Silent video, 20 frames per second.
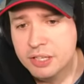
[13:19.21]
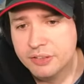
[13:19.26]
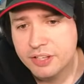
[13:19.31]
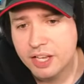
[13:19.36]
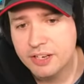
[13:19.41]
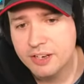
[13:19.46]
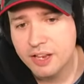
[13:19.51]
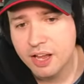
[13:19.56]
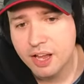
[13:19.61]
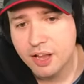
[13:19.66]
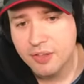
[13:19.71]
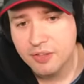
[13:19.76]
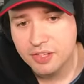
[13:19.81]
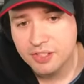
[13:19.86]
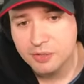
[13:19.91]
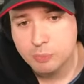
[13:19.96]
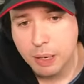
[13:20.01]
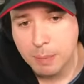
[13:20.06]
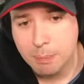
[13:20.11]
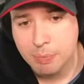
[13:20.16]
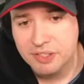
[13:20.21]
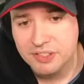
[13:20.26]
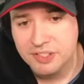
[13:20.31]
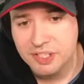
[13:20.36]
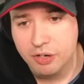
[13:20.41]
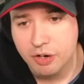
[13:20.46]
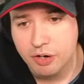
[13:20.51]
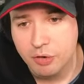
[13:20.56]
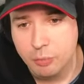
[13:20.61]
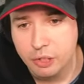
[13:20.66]
then uh, these weapons
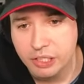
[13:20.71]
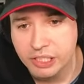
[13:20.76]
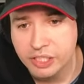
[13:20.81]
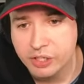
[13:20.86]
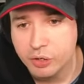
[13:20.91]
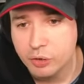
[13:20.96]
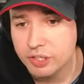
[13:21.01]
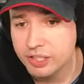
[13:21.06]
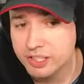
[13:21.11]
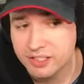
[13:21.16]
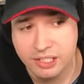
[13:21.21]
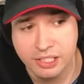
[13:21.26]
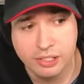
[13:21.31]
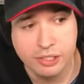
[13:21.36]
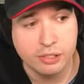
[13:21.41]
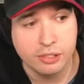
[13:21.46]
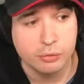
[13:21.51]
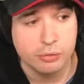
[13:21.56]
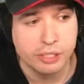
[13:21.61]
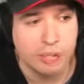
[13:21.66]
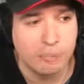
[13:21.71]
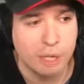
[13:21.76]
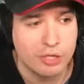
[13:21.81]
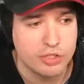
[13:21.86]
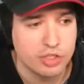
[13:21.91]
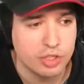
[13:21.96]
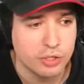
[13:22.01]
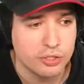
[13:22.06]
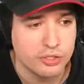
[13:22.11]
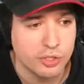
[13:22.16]
here are really good, including
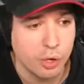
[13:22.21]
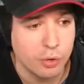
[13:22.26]
punchers.